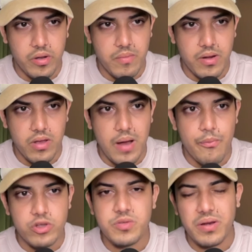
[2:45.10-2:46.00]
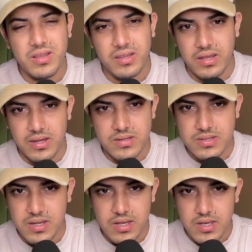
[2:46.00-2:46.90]
it, man, approximately 3
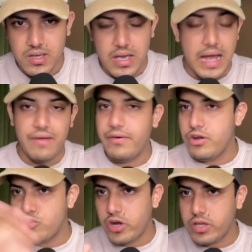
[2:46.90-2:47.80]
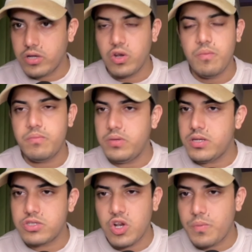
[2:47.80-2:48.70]
years. Haven't joined the group?
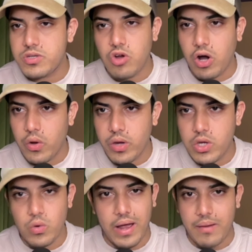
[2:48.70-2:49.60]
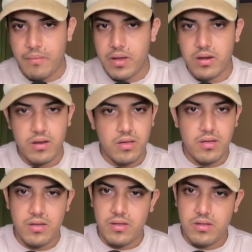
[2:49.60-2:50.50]
This group is all you need to have, man.
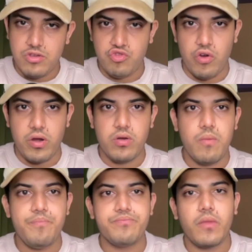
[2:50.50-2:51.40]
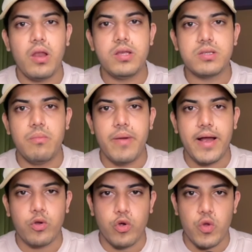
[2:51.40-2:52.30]
Join right now. Let's come back to our